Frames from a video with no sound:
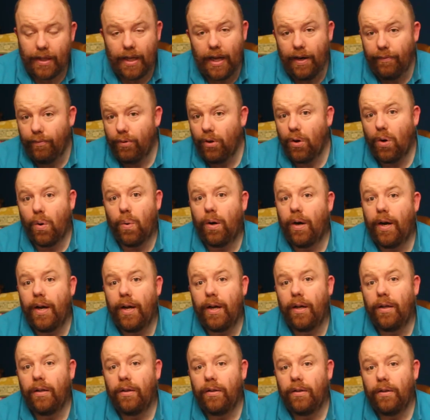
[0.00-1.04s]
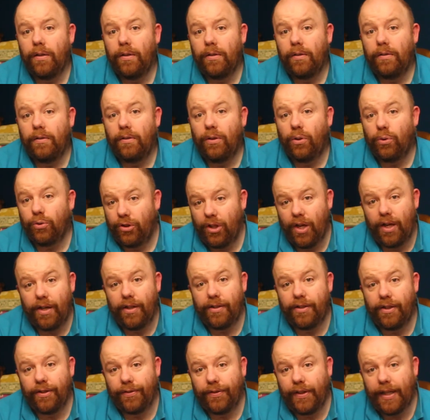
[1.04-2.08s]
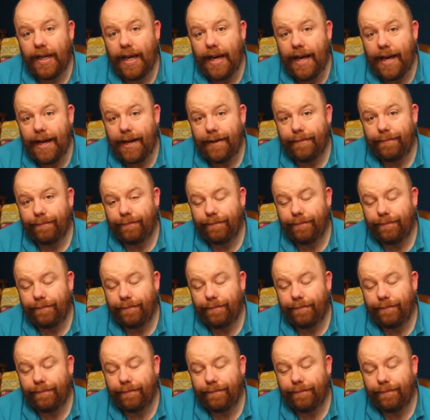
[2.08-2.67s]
and require alternative care.